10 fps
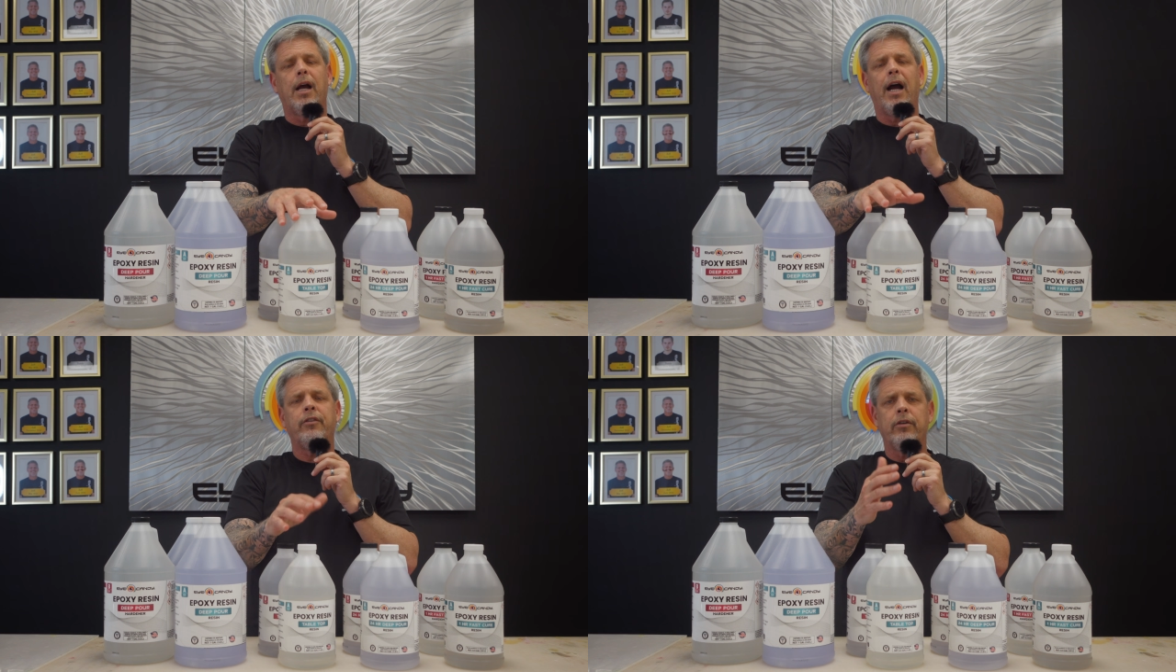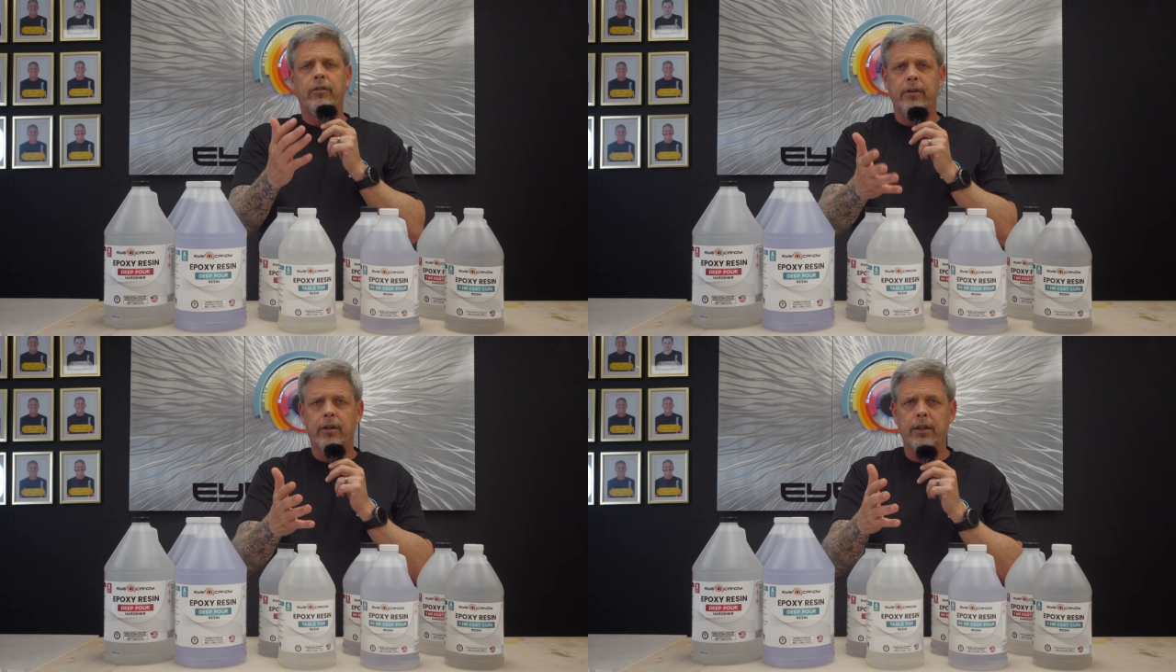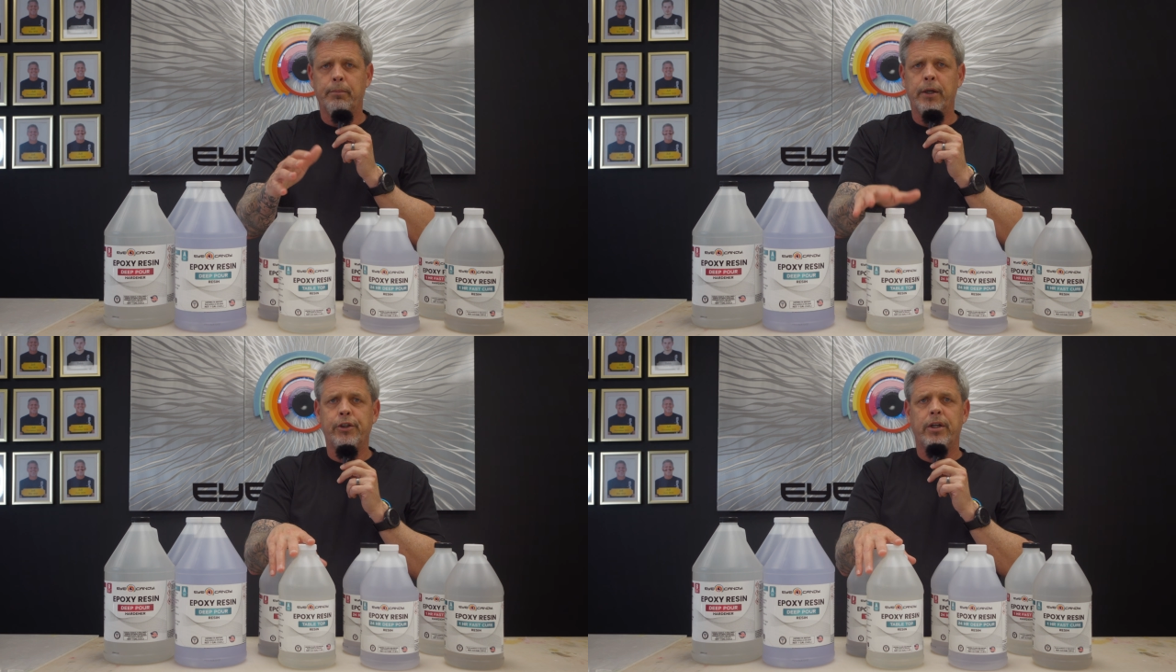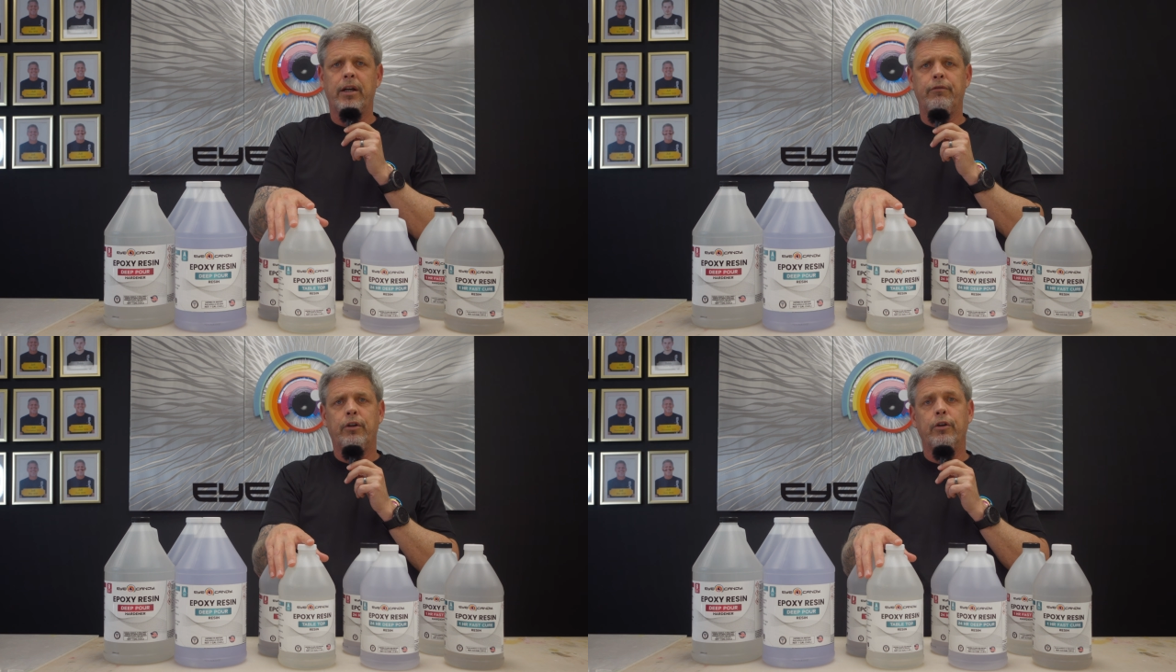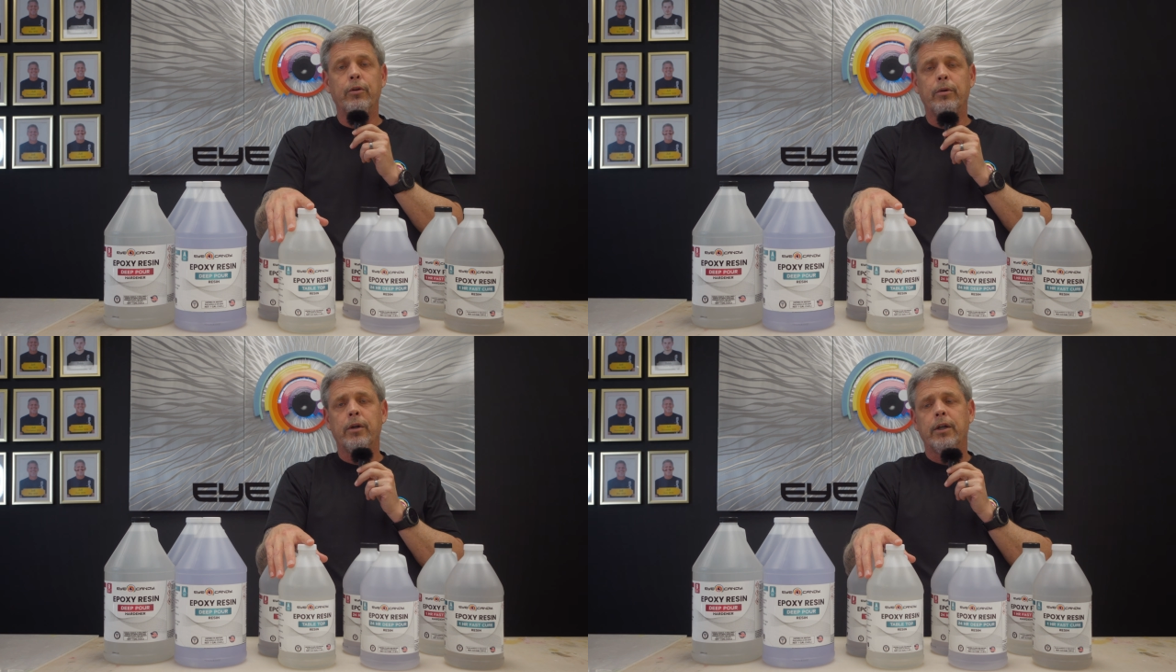I sincerely appreciate it if you do.